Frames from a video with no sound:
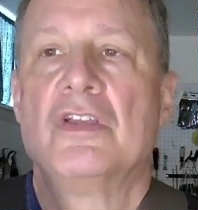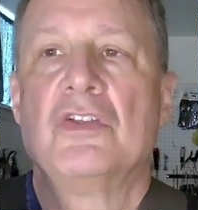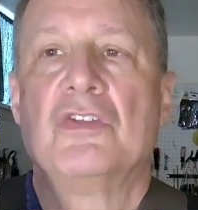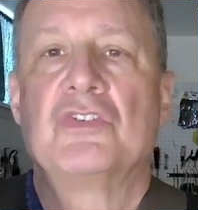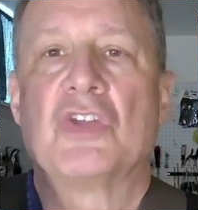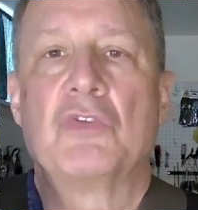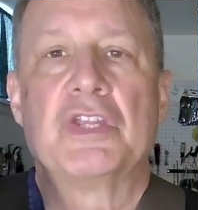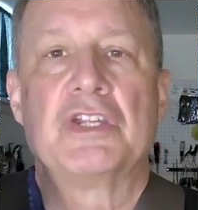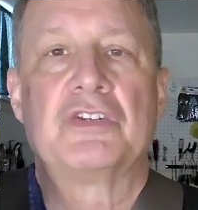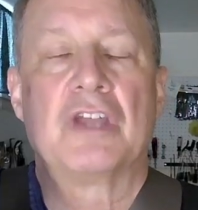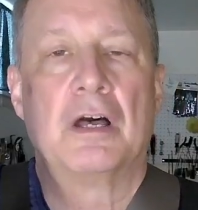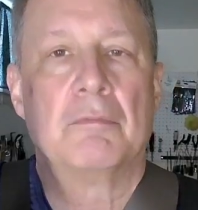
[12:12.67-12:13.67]
so
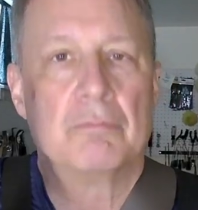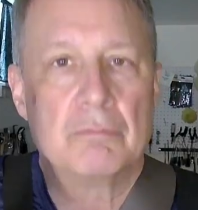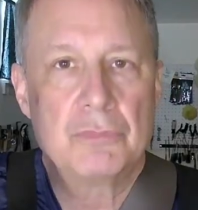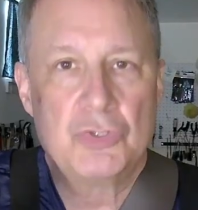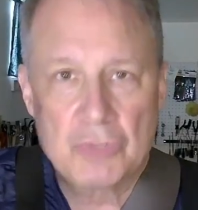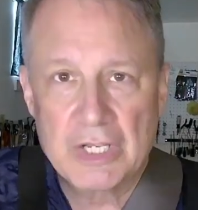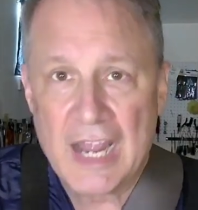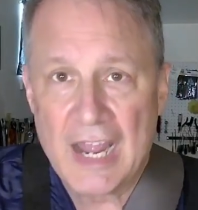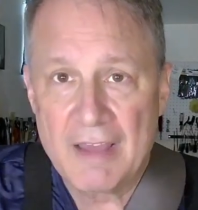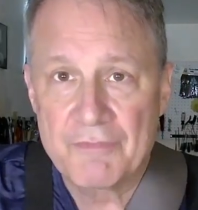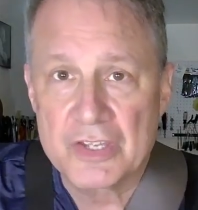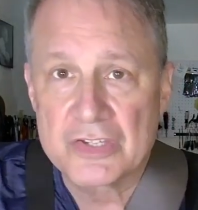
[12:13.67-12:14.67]
that you can
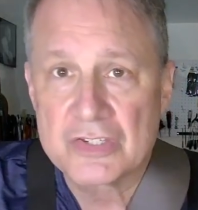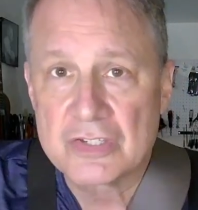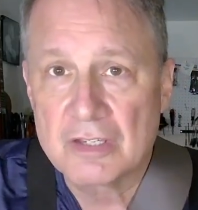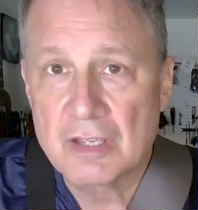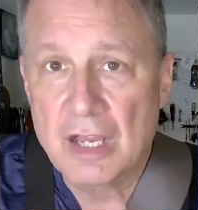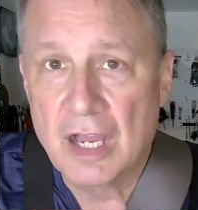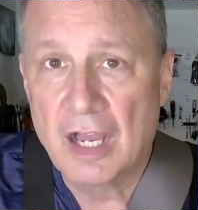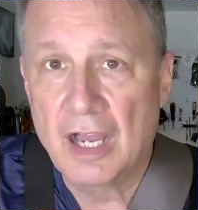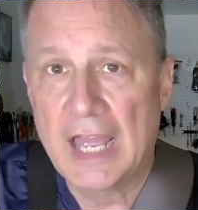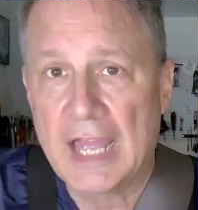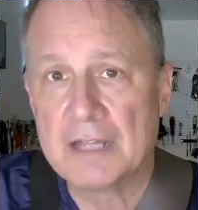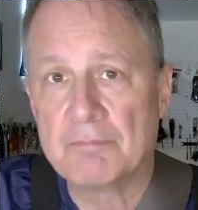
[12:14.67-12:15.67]
have this
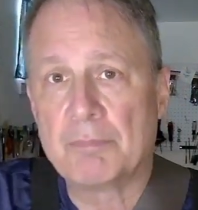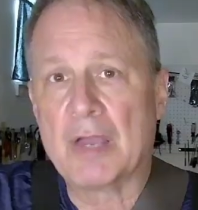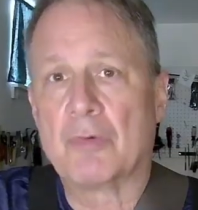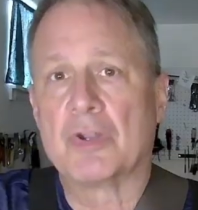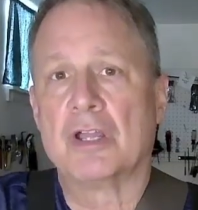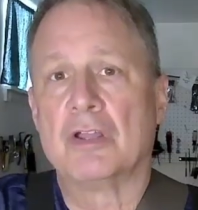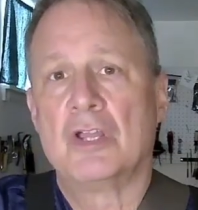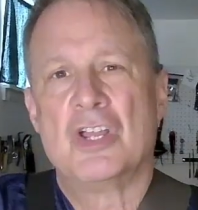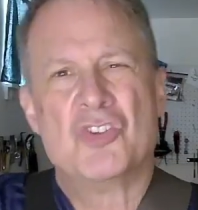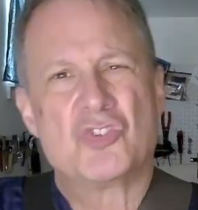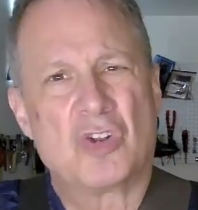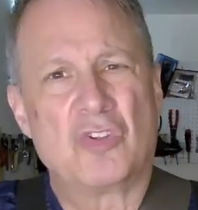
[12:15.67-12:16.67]
and be able to
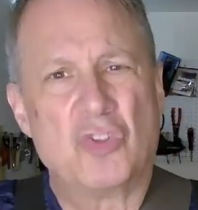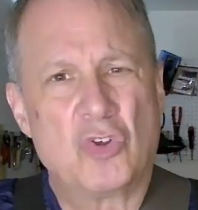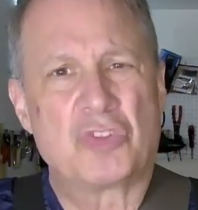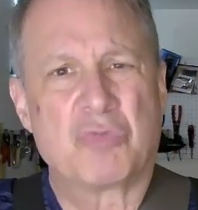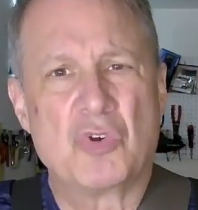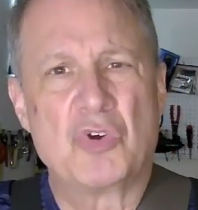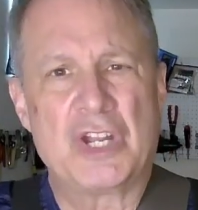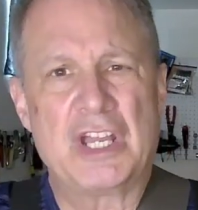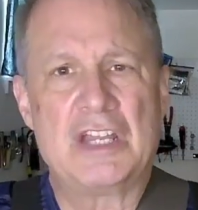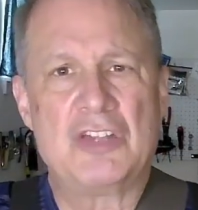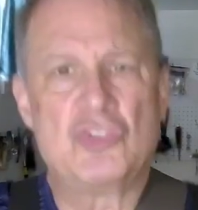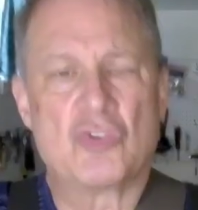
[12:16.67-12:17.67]
sort of look through it
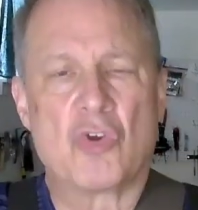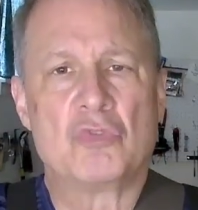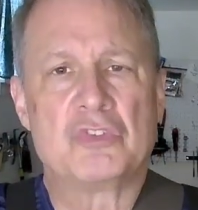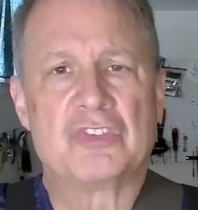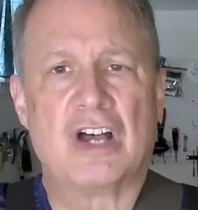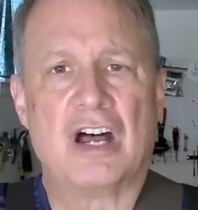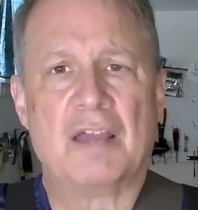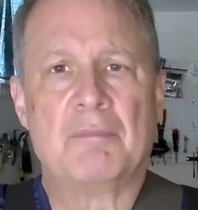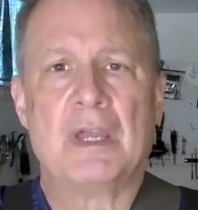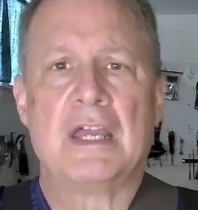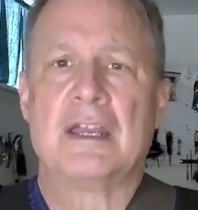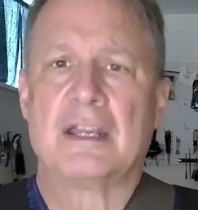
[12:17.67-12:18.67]
in your own time.
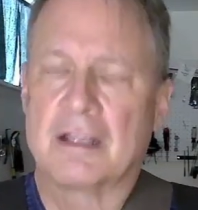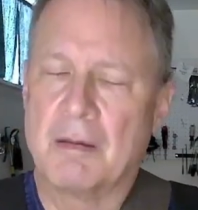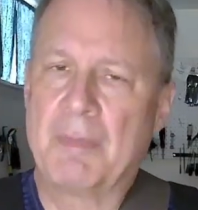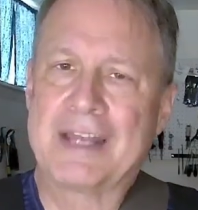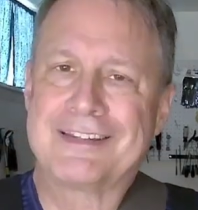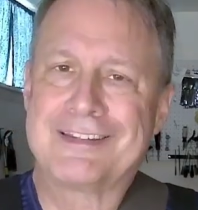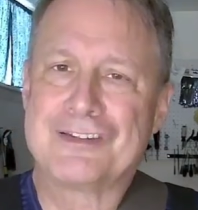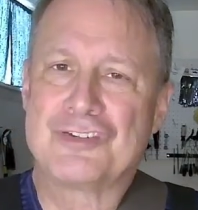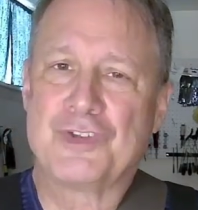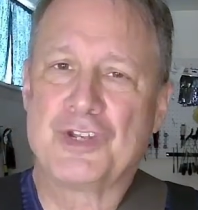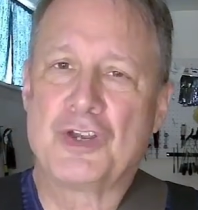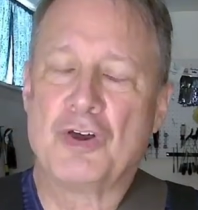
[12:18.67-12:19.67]
Come back to this
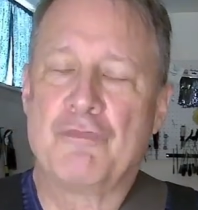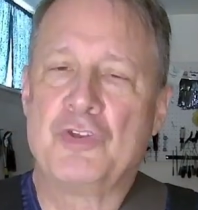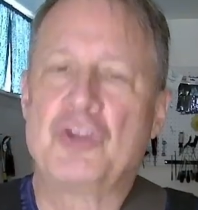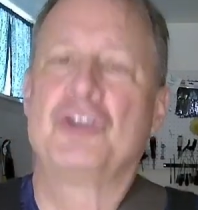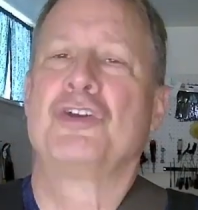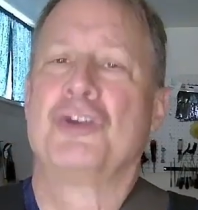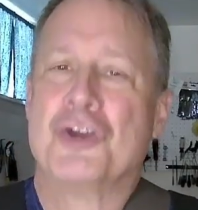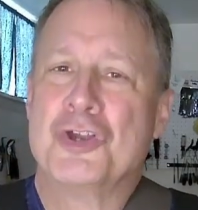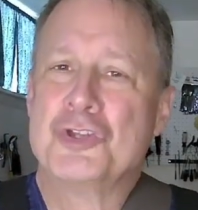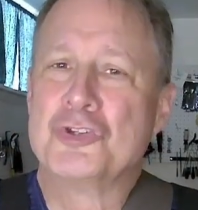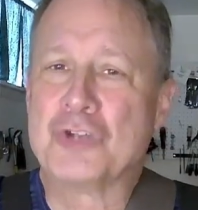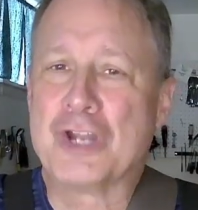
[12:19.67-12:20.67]
video if
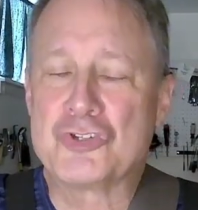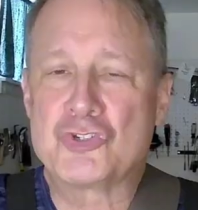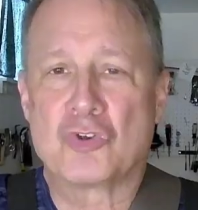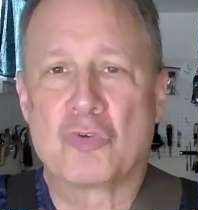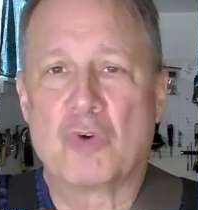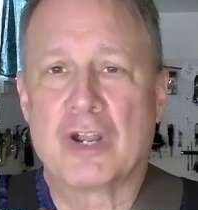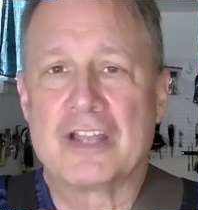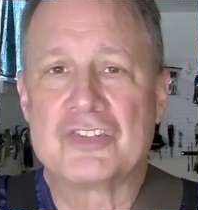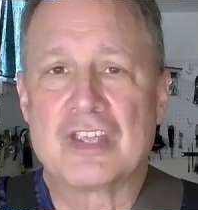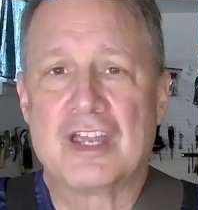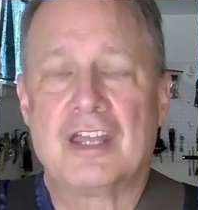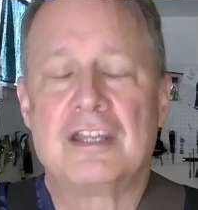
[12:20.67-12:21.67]
you're not sure what I
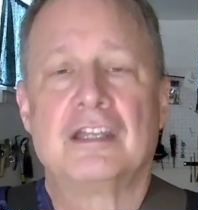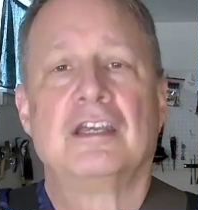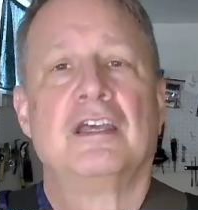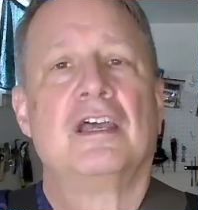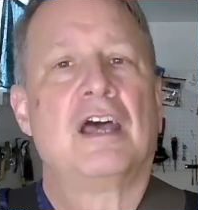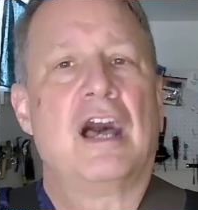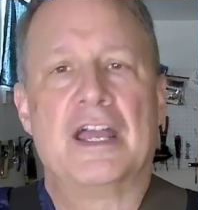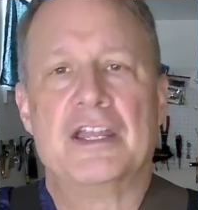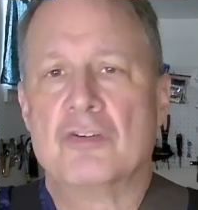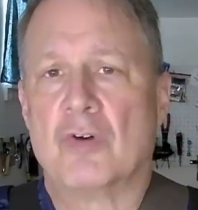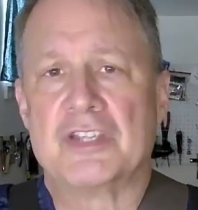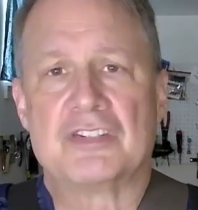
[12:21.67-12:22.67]
said. I
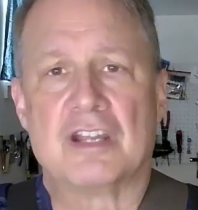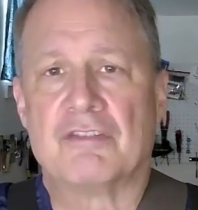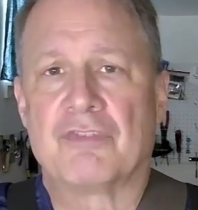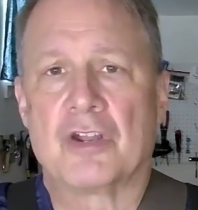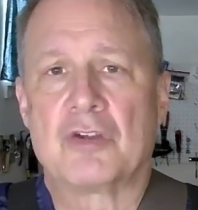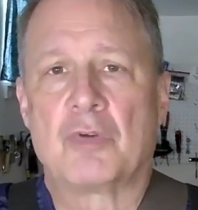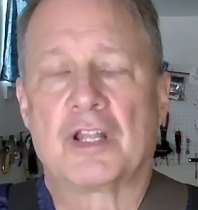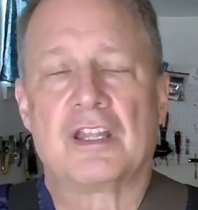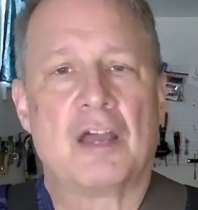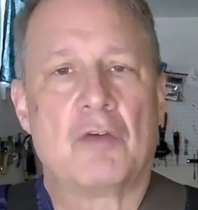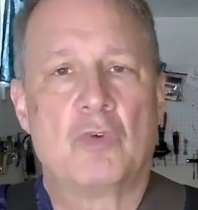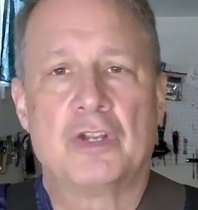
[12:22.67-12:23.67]
know I said it very quickly.
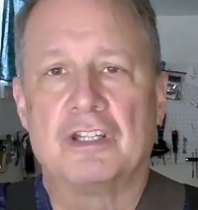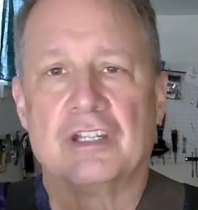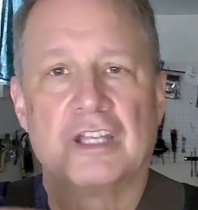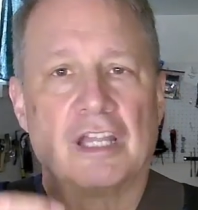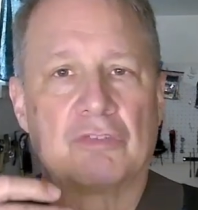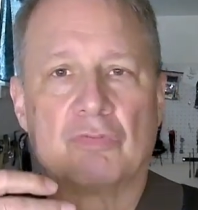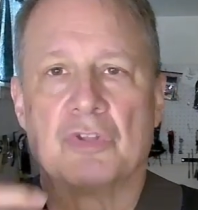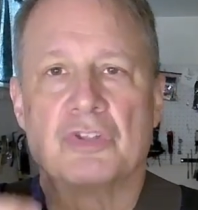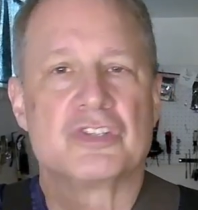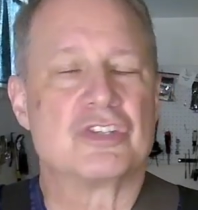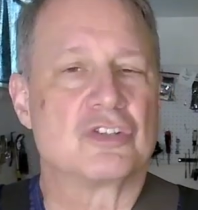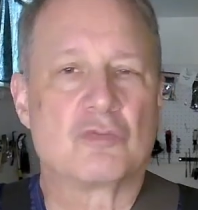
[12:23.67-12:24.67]
I wanted to get through
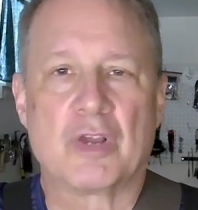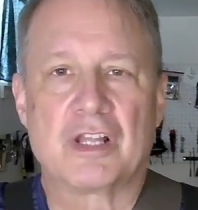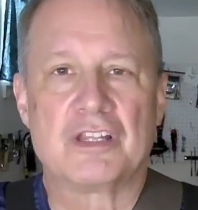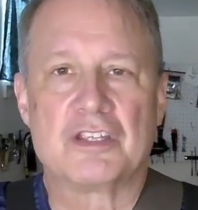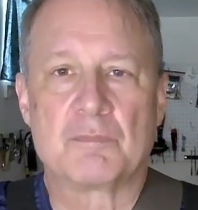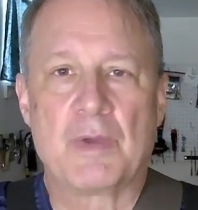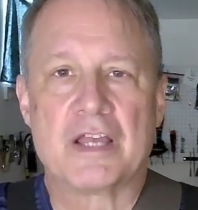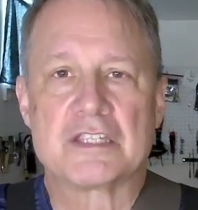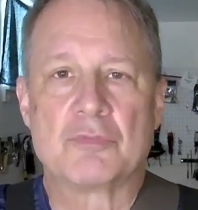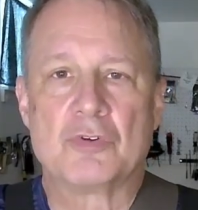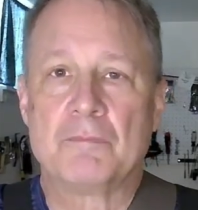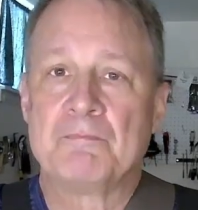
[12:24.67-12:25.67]
this as quickly as
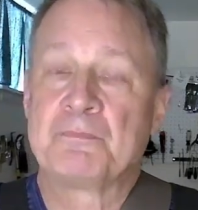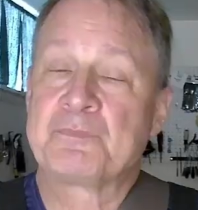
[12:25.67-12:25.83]
possible.